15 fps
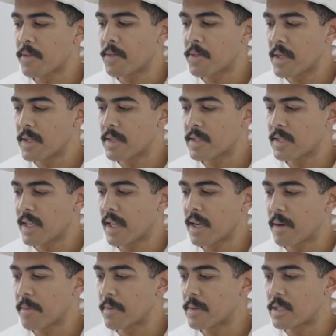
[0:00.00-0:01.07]
this
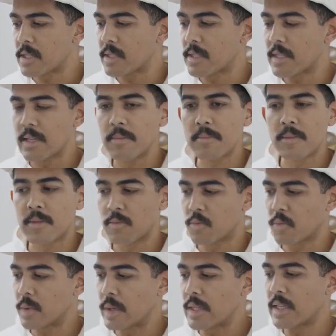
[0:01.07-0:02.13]
setup just seemed
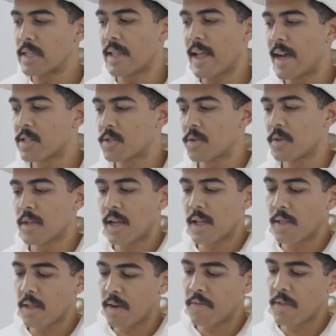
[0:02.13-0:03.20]
really natural, and I
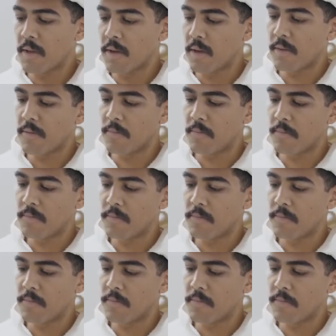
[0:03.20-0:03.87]
love the